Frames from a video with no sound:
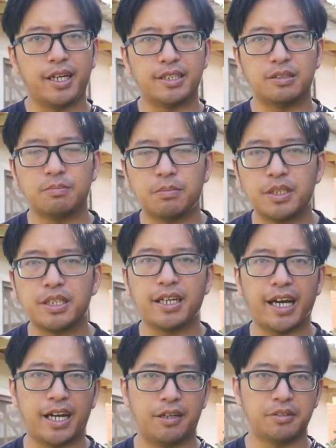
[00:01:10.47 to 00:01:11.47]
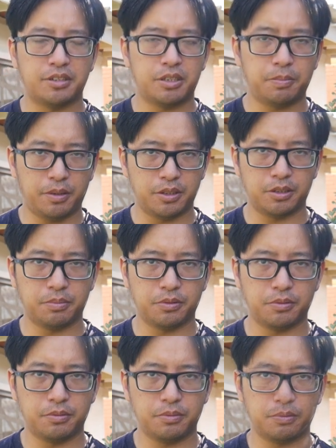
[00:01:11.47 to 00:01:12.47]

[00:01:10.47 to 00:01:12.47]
as many arrows as possible?